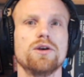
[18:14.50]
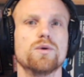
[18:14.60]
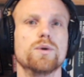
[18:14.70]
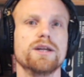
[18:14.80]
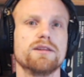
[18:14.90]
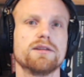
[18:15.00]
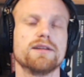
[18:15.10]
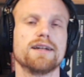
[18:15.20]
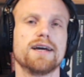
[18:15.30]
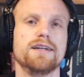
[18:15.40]
with
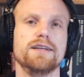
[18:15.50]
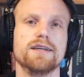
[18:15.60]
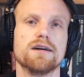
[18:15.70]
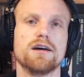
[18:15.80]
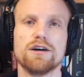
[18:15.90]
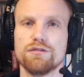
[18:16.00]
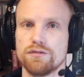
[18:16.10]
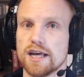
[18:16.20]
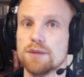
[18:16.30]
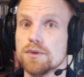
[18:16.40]
that idea of
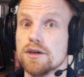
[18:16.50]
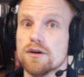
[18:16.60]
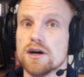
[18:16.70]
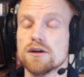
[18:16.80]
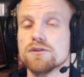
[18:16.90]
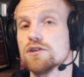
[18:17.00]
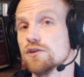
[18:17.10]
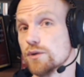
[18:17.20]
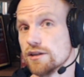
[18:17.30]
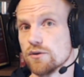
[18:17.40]
helping you out
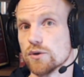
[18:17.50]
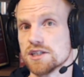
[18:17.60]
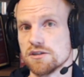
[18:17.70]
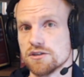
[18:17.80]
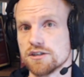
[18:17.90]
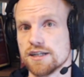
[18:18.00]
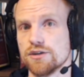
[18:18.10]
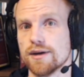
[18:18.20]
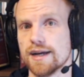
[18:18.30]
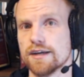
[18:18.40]
with the questions that
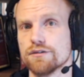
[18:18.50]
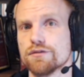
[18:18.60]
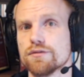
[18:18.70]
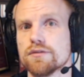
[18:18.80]
you have,